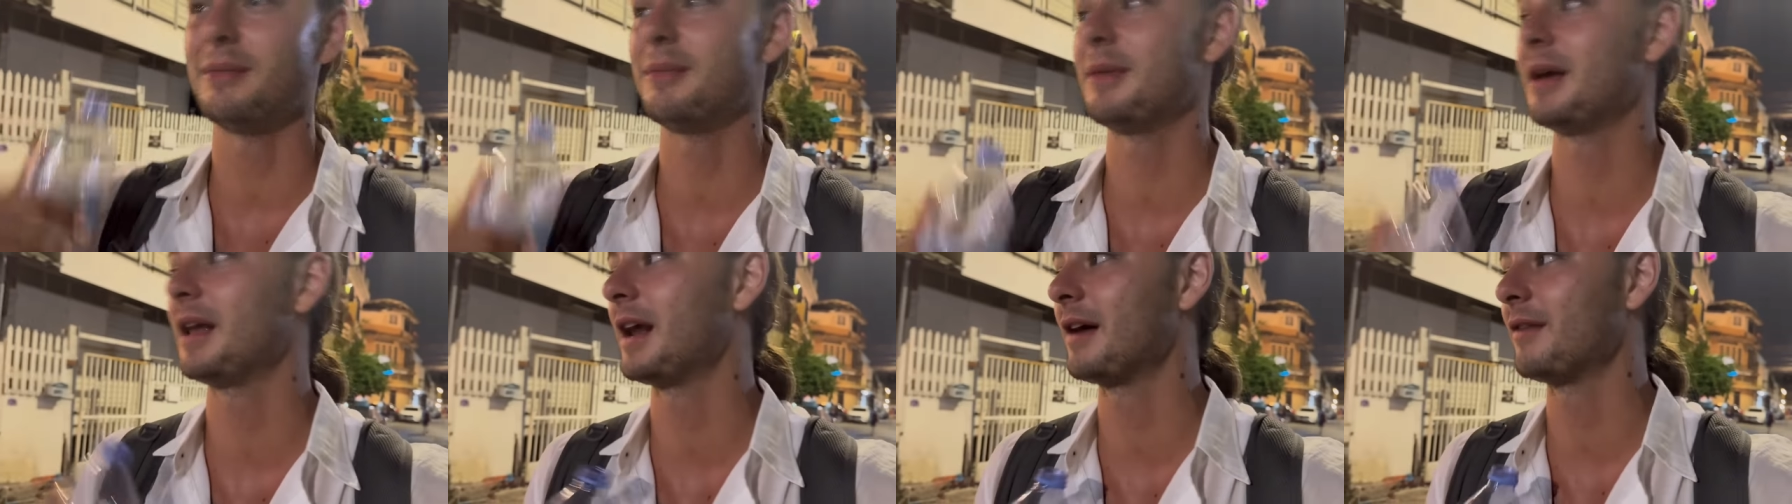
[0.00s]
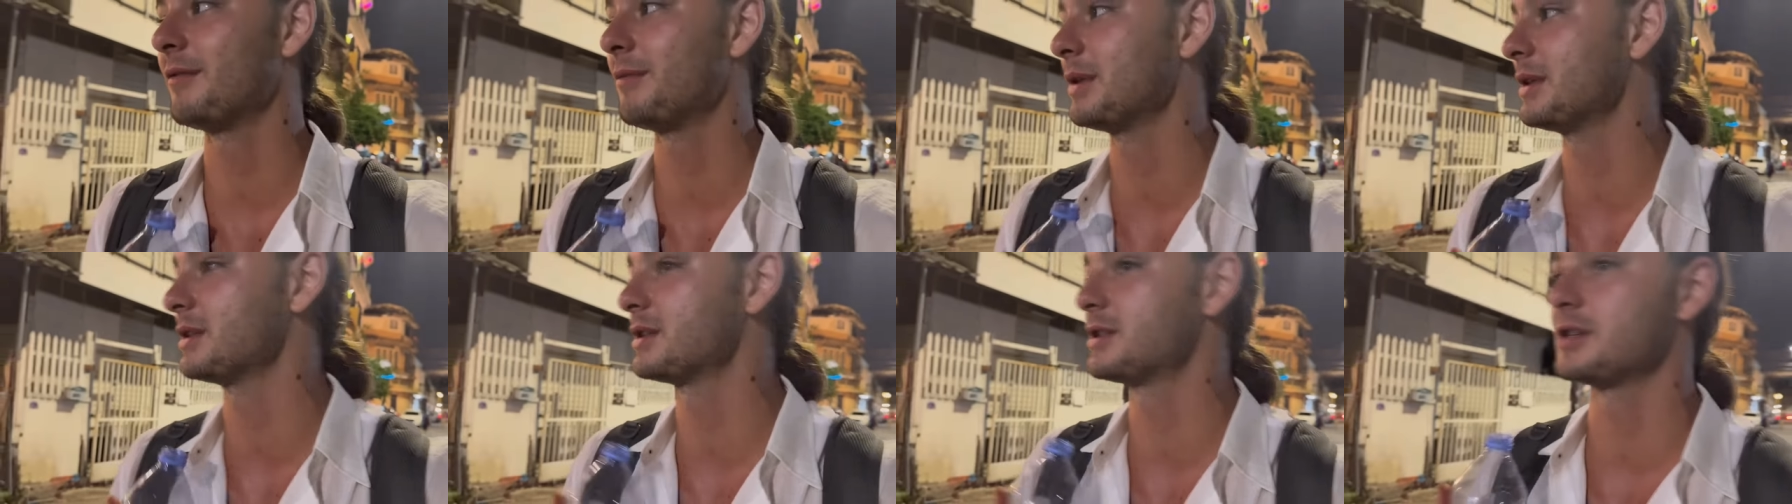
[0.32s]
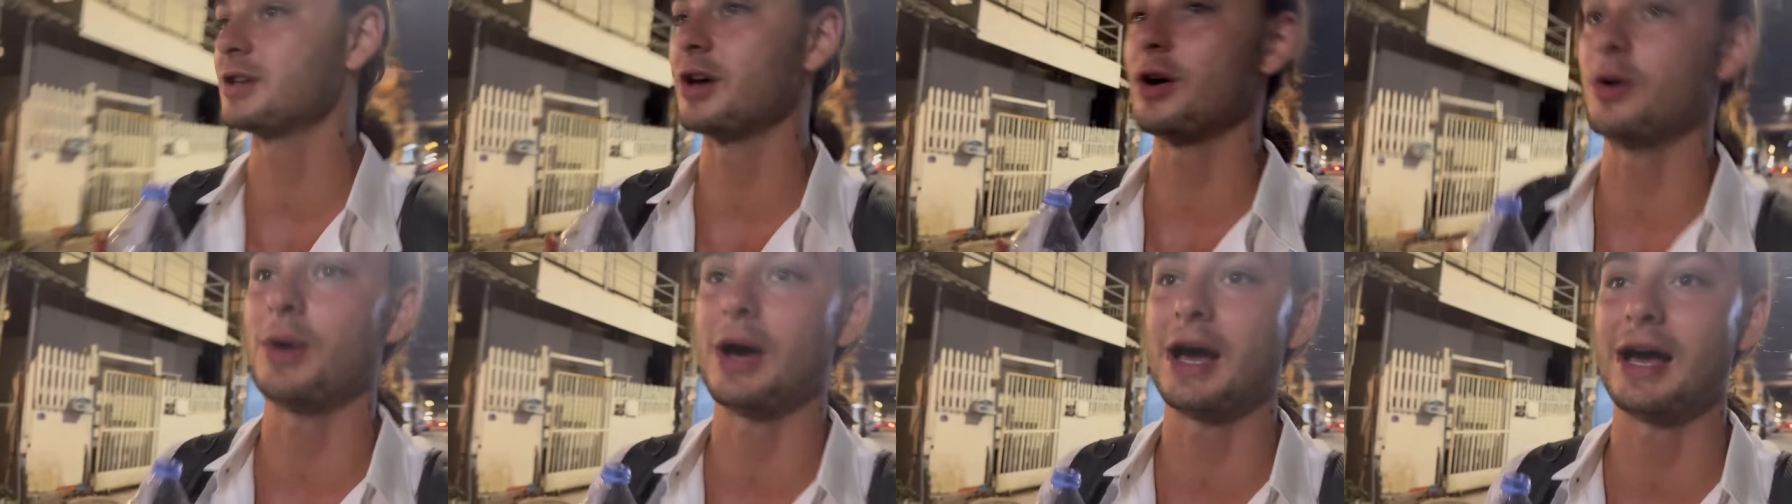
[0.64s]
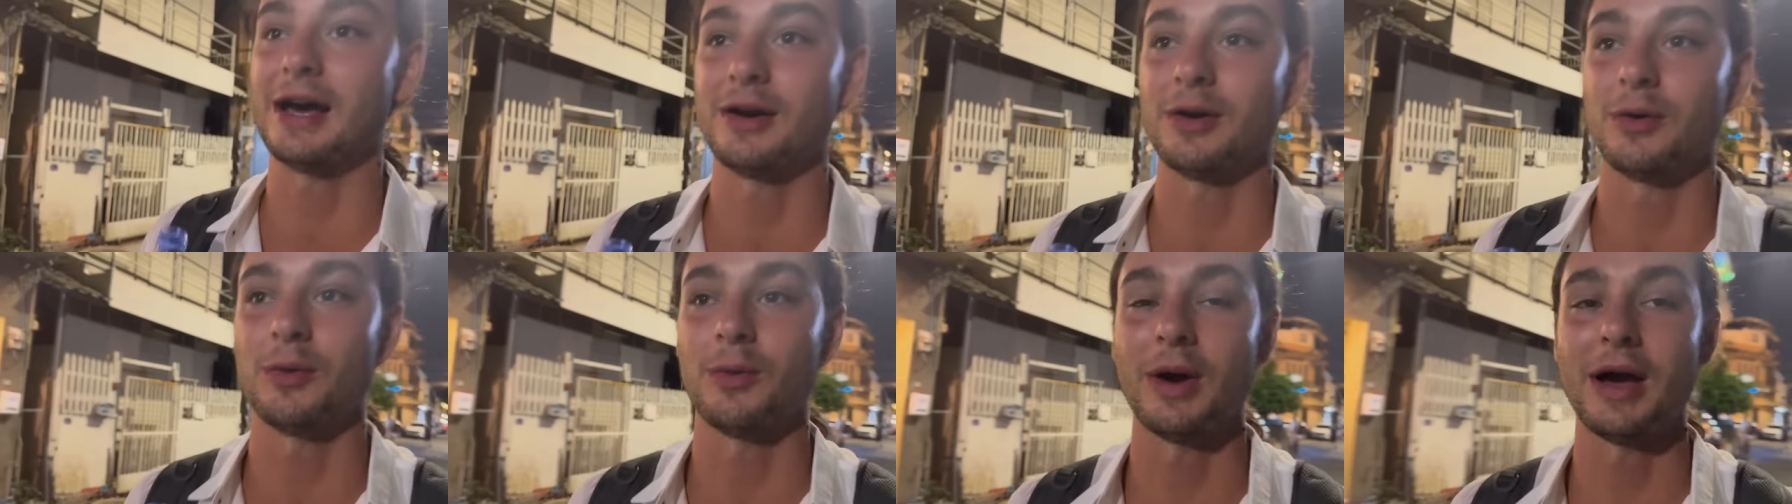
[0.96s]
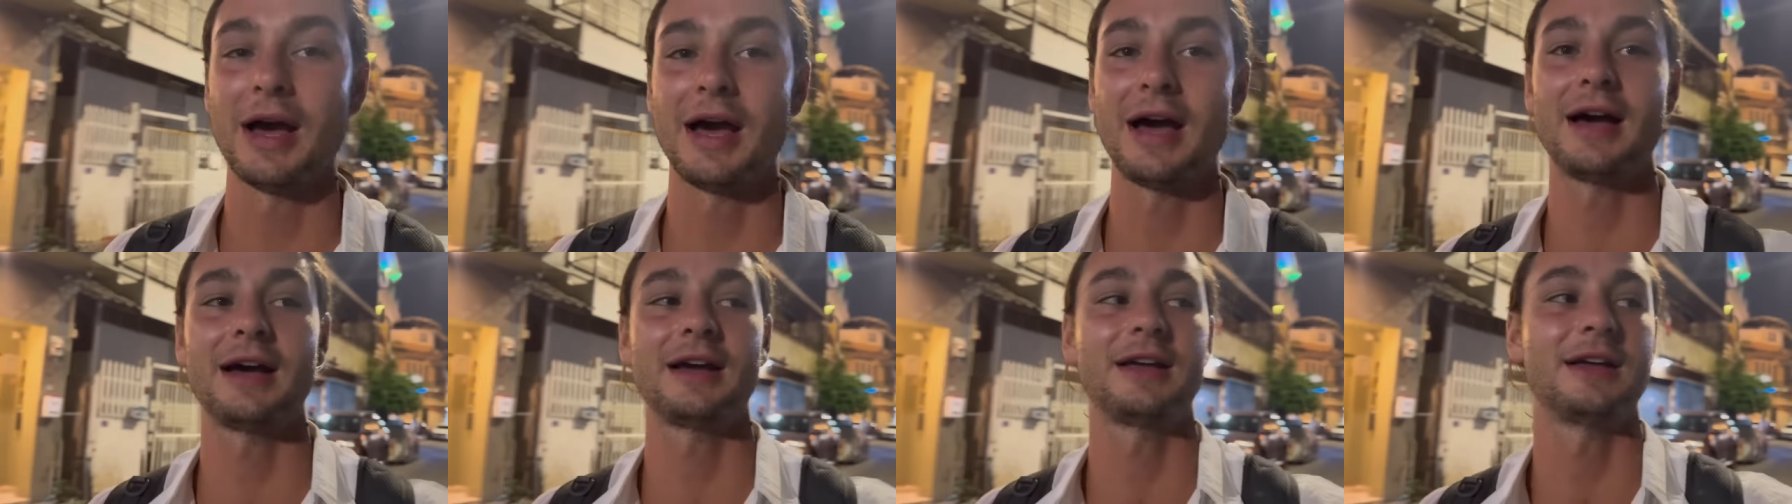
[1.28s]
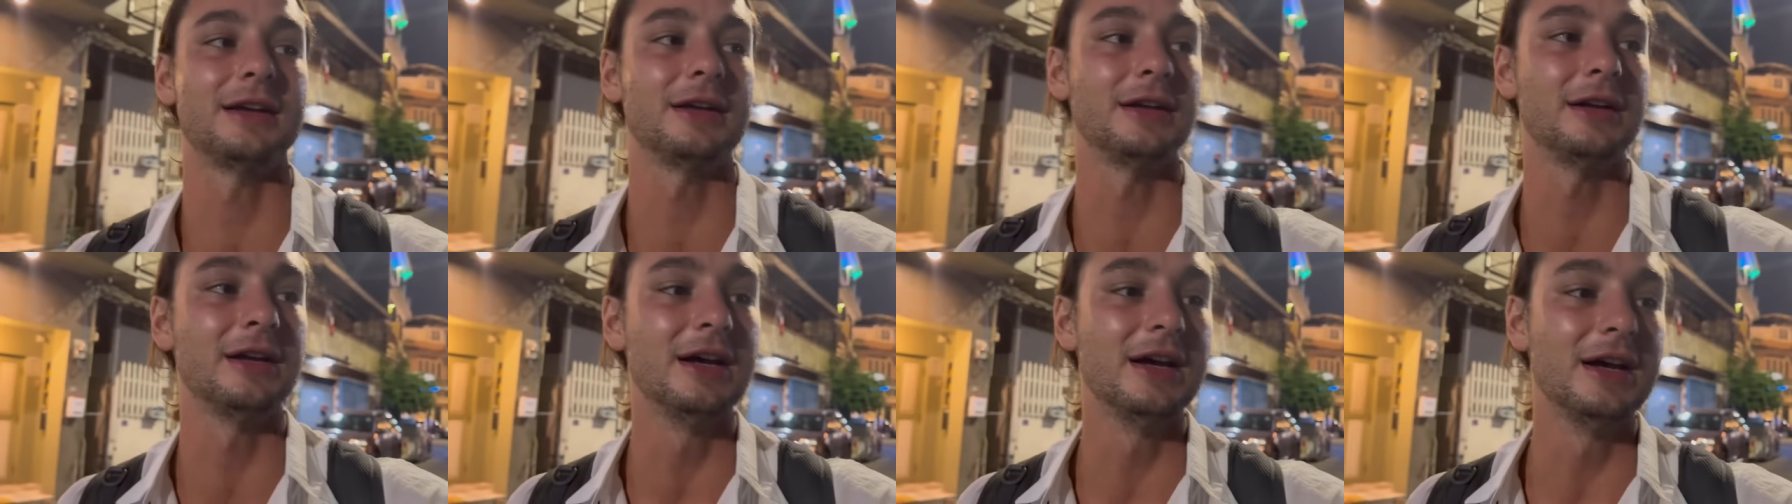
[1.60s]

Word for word: Man, I've been so out of whack back and